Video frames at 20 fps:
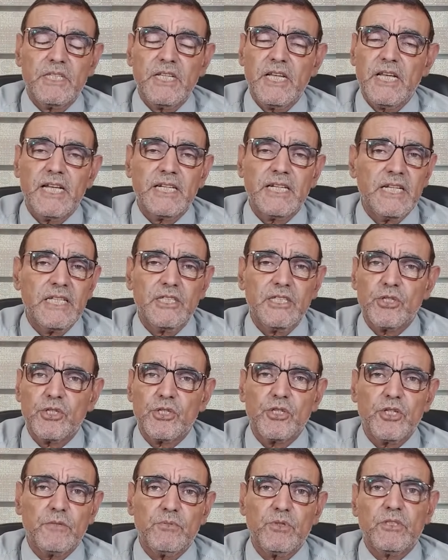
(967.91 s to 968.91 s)
They are not
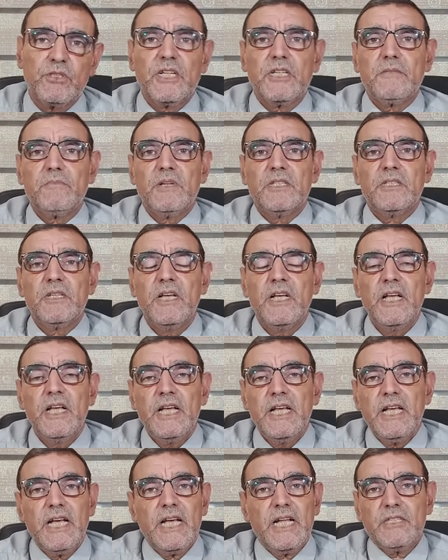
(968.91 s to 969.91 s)
disturb the treatment.
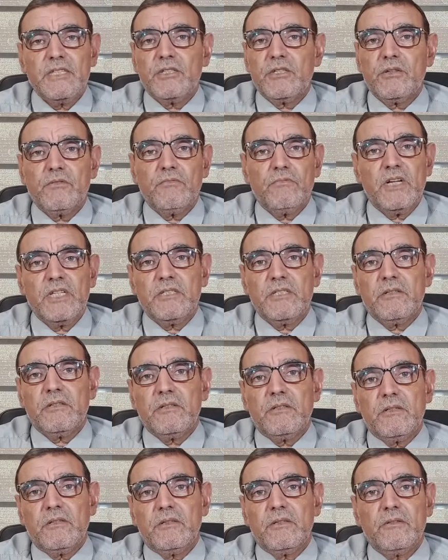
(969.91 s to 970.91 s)
And what
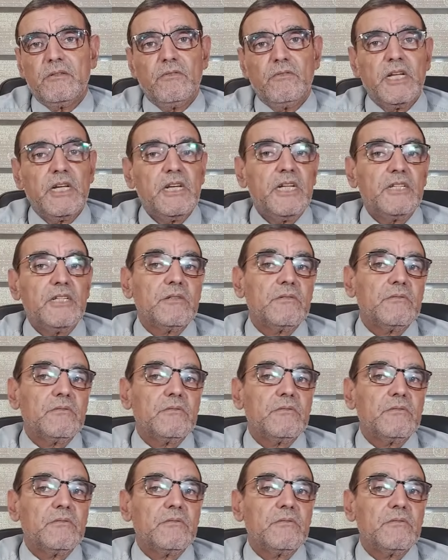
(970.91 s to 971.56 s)
we are not,